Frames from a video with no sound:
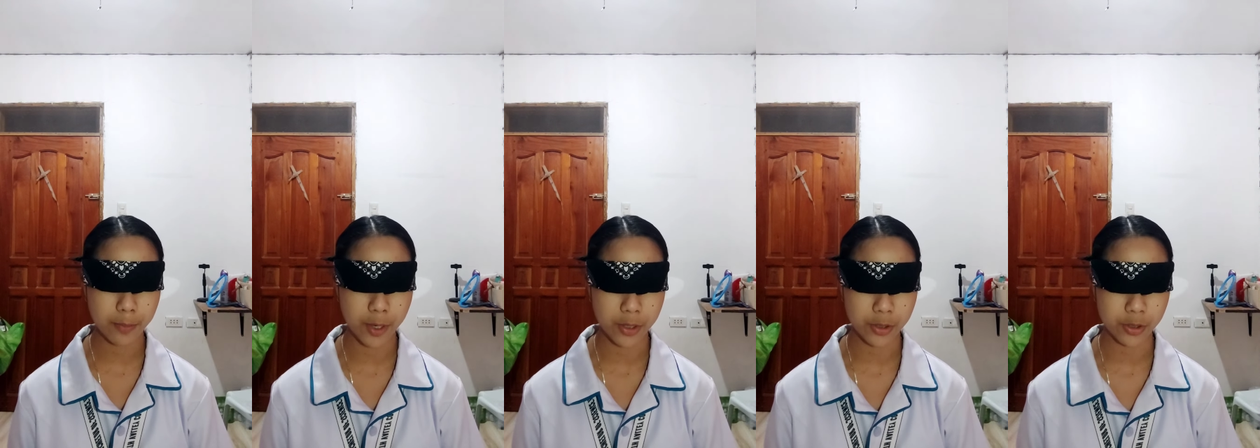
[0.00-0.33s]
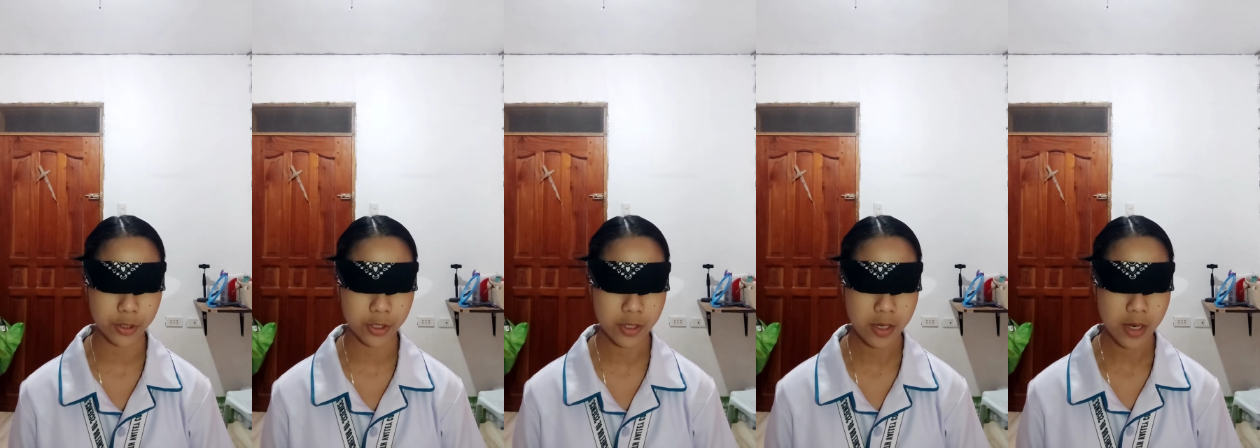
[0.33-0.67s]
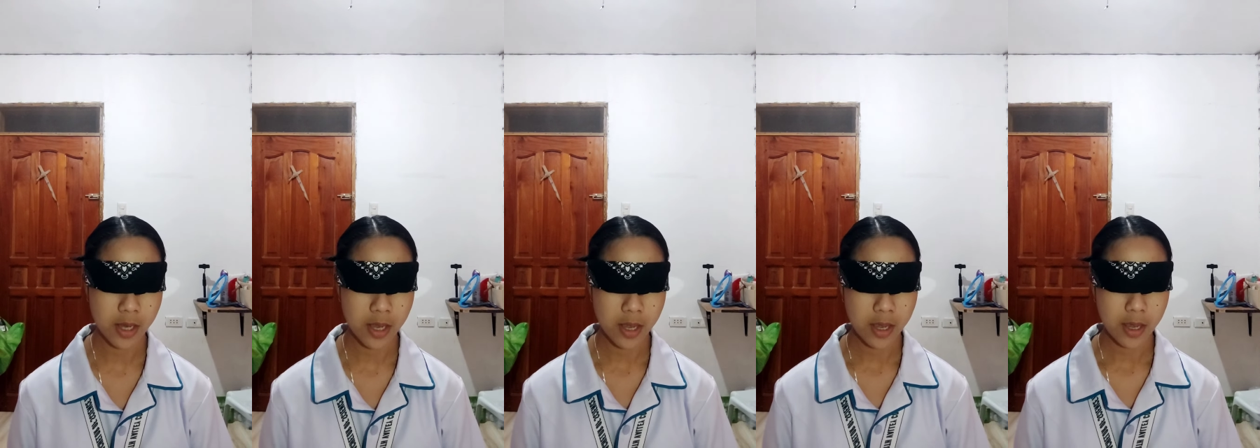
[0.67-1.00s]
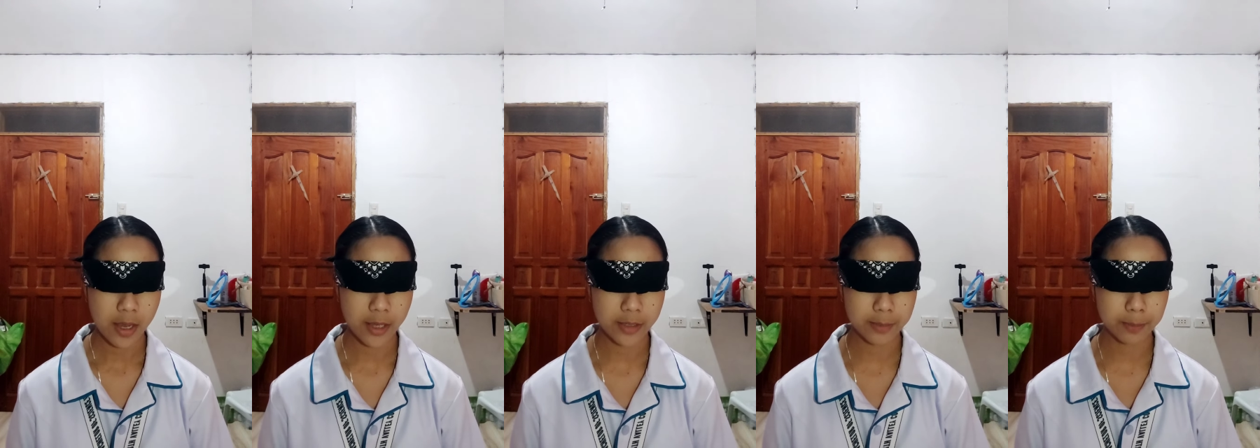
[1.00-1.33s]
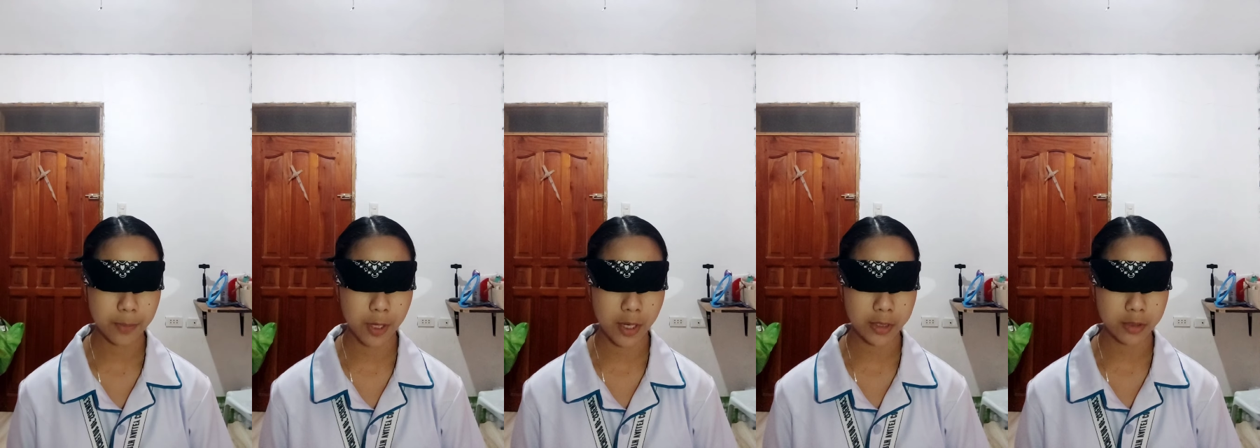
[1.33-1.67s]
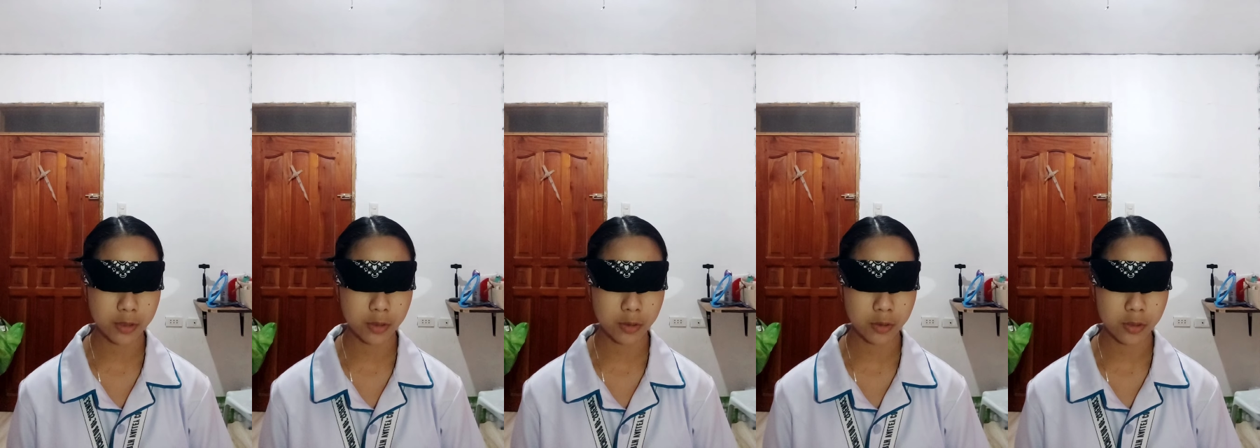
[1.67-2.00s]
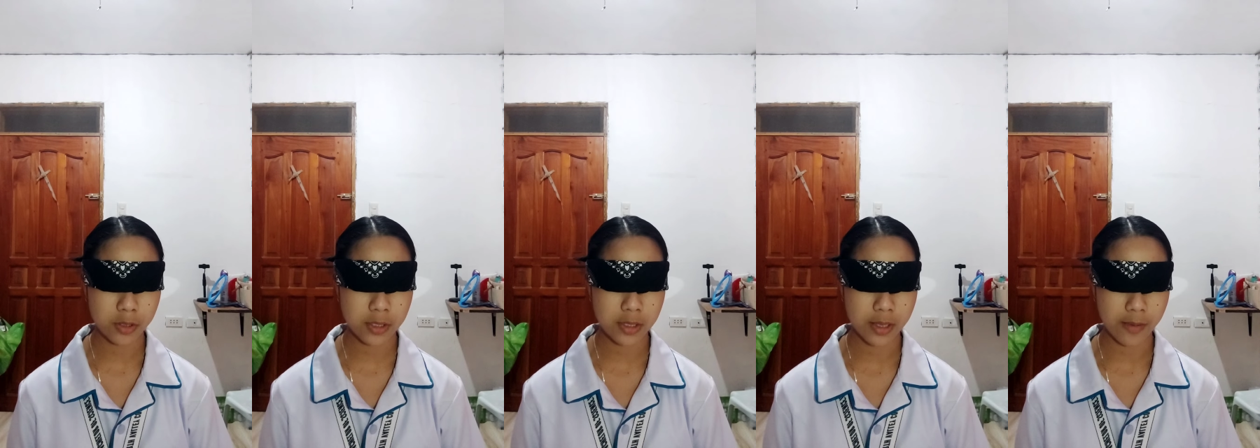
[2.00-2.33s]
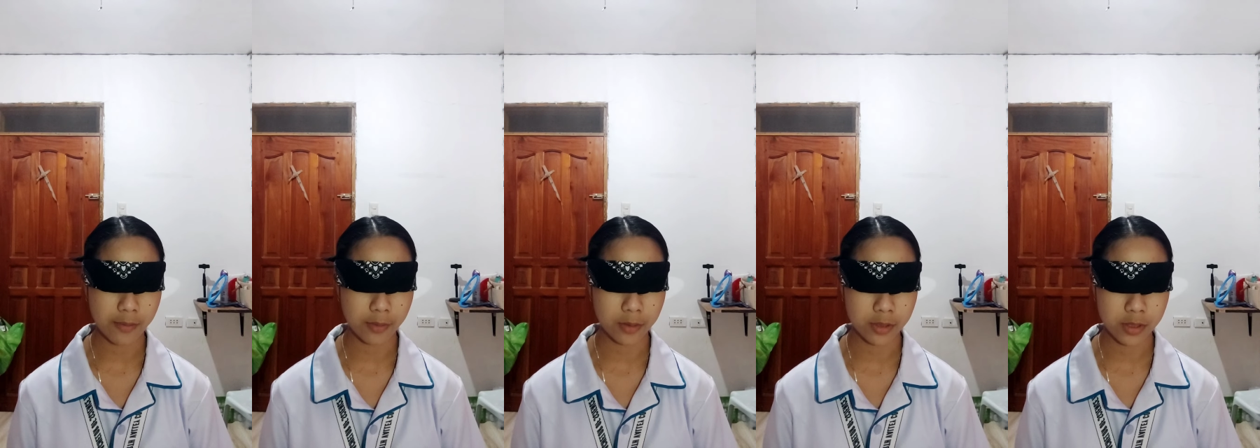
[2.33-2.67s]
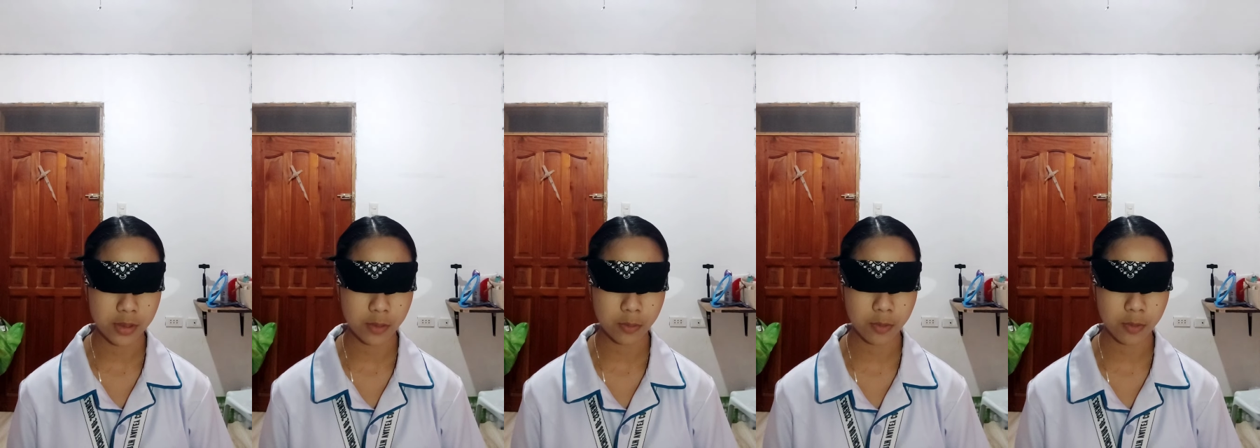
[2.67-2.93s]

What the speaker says: pressure, and blood glucose levels,